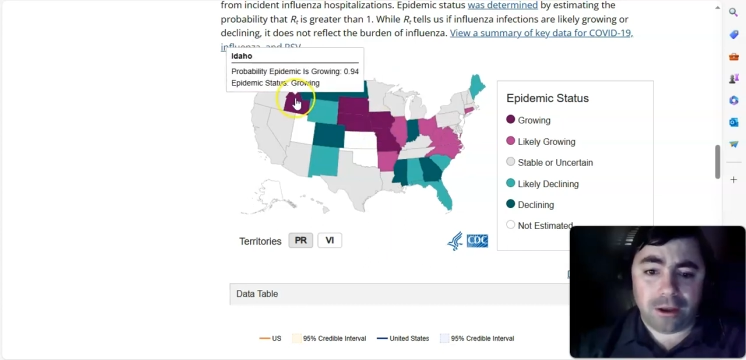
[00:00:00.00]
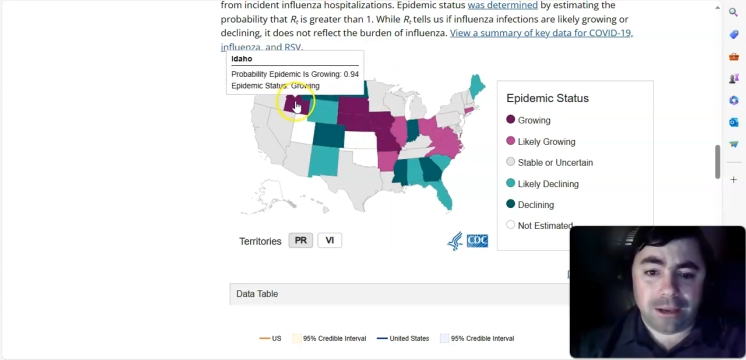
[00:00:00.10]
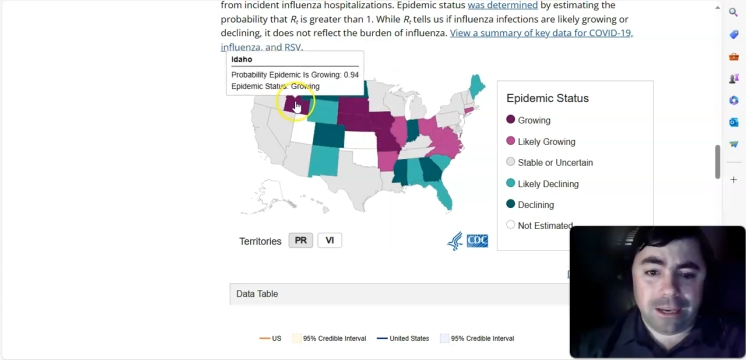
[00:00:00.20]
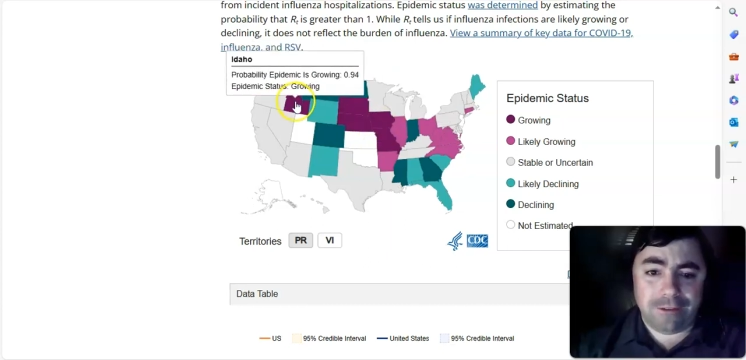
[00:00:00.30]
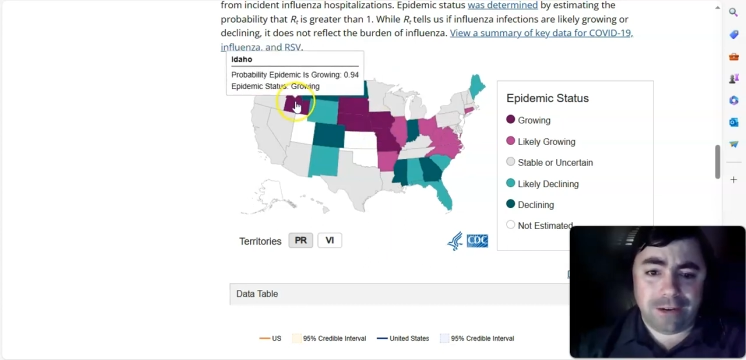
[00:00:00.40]

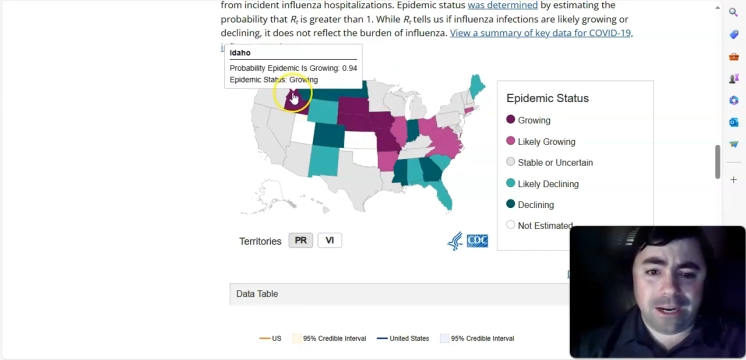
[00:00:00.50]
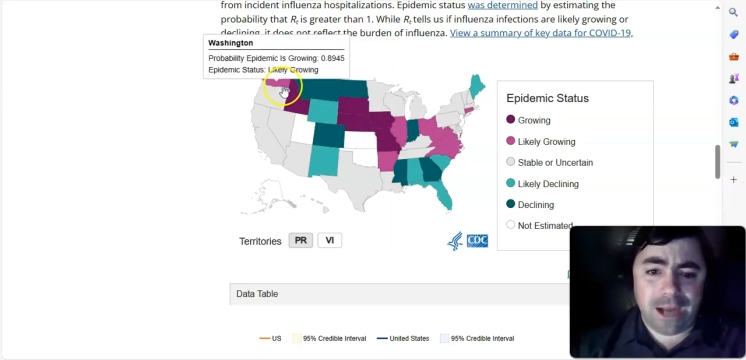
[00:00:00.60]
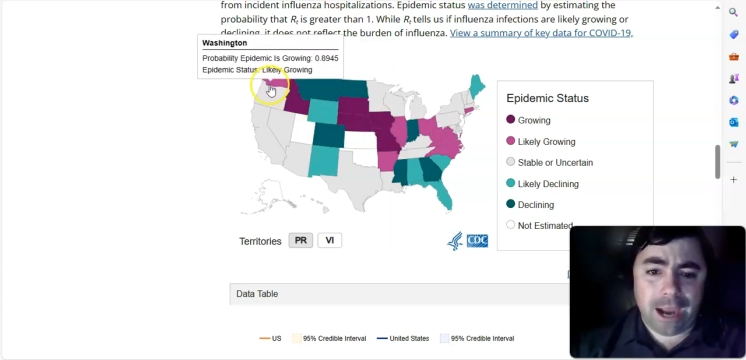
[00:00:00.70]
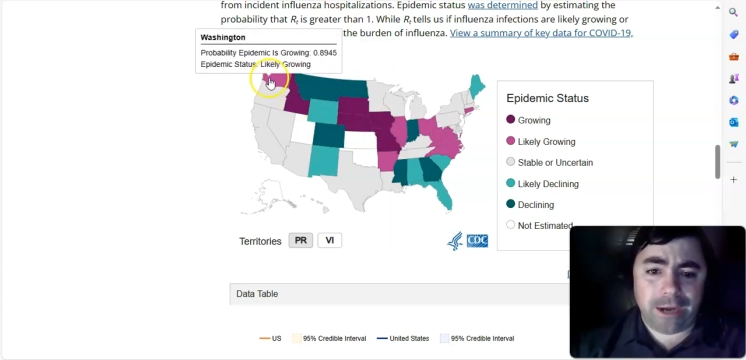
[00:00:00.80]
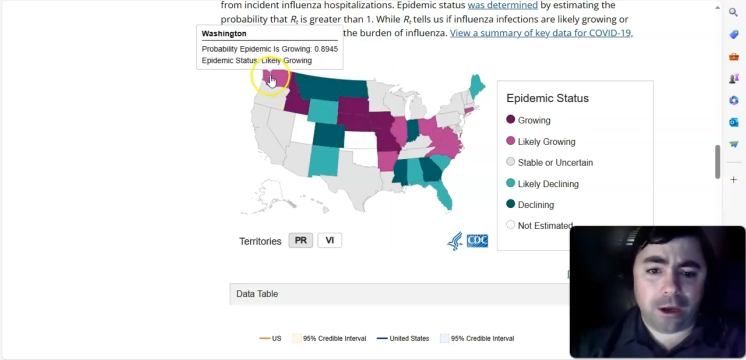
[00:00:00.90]
even in
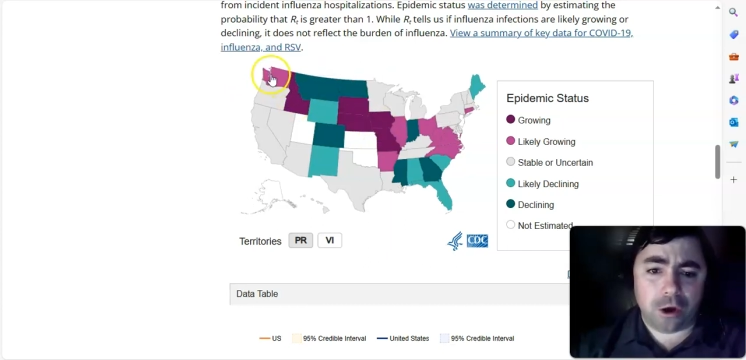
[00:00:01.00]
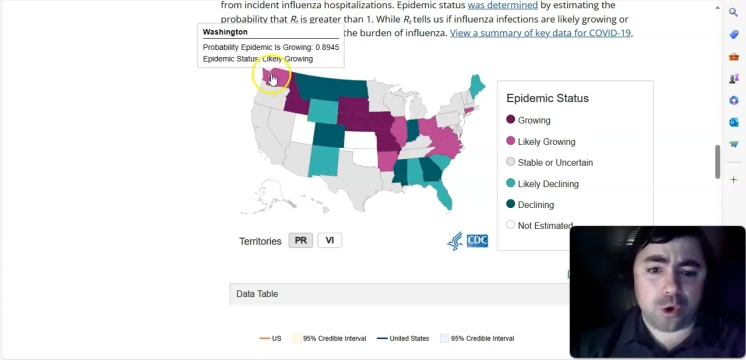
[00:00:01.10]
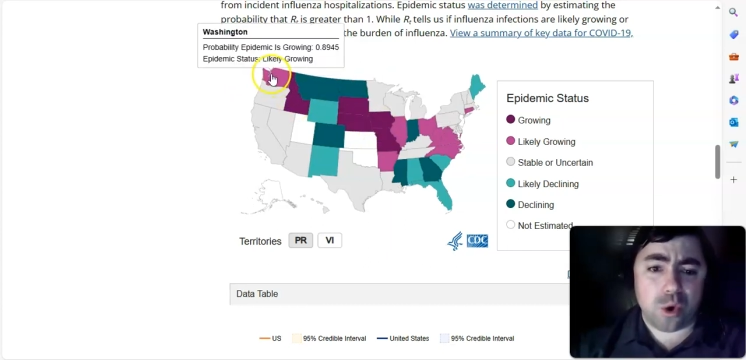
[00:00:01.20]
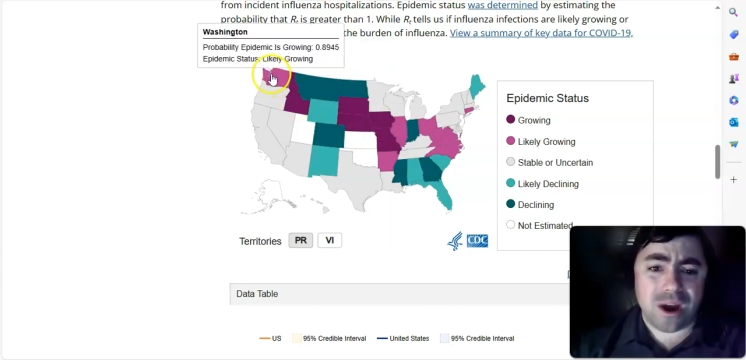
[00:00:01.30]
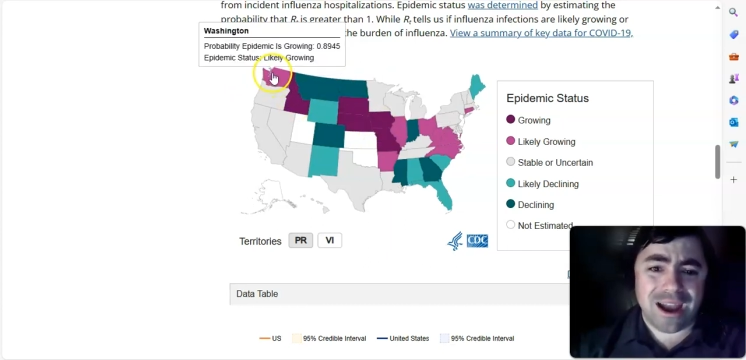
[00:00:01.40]

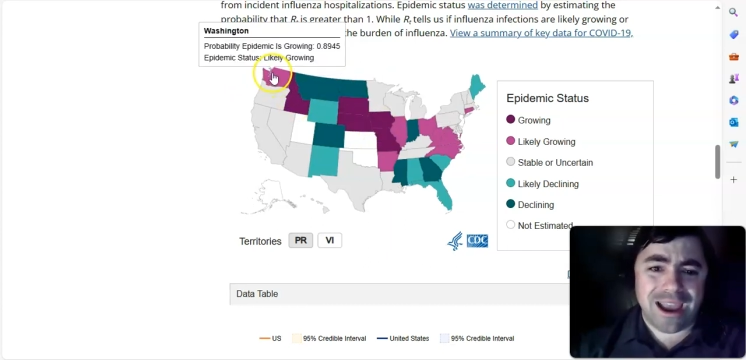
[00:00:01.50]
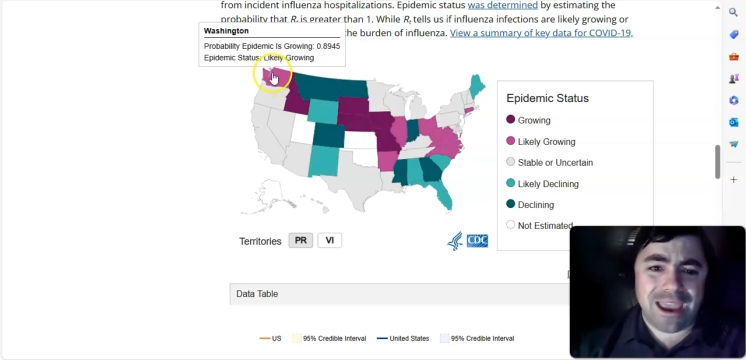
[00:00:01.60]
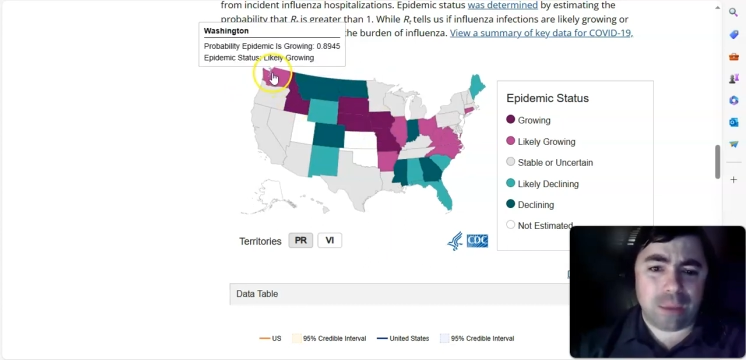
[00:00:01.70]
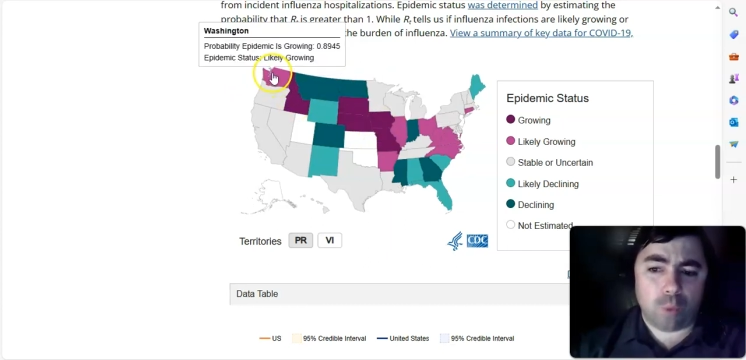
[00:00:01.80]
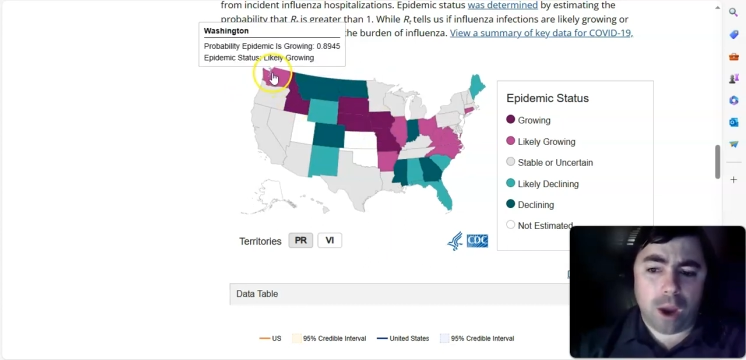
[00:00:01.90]
Idaho
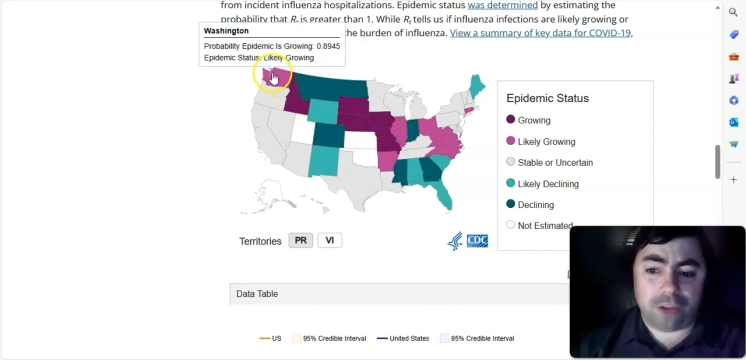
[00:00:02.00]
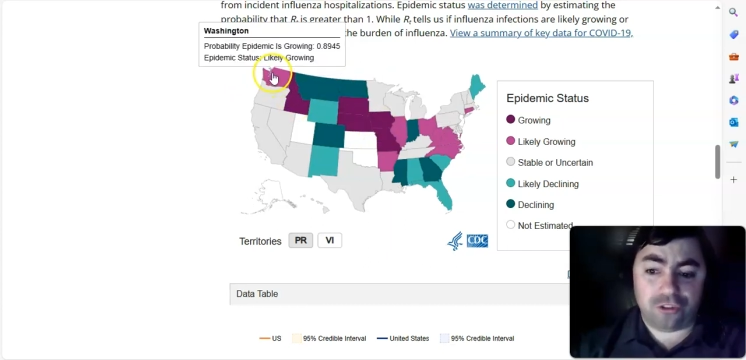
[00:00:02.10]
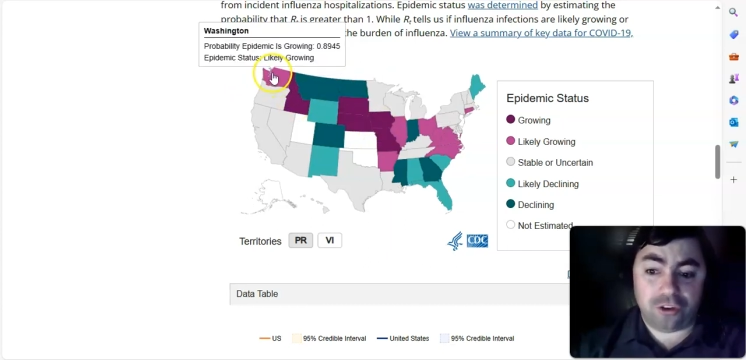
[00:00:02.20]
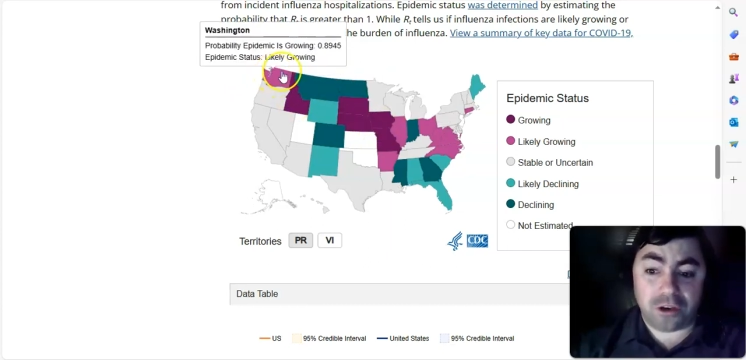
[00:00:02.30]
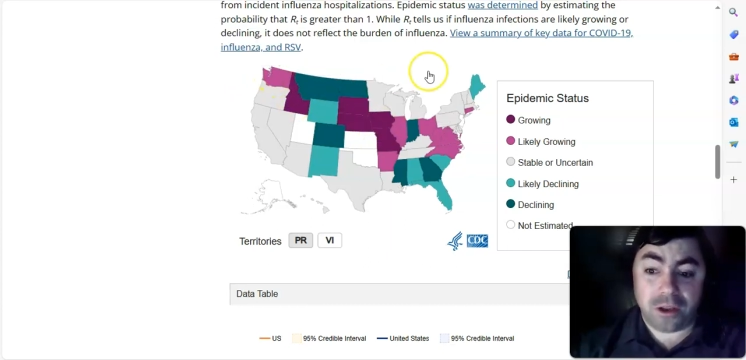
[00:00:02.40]
and
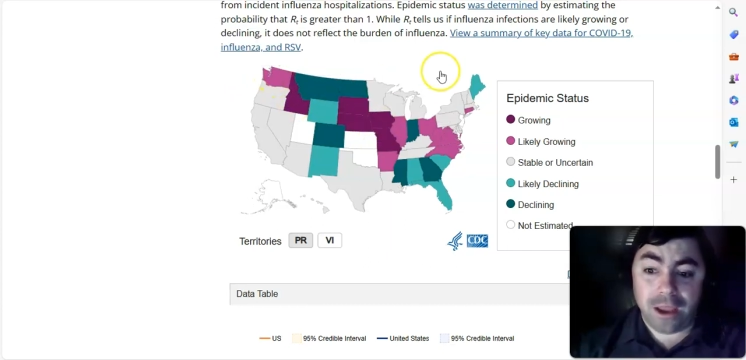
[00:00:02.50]
Washington.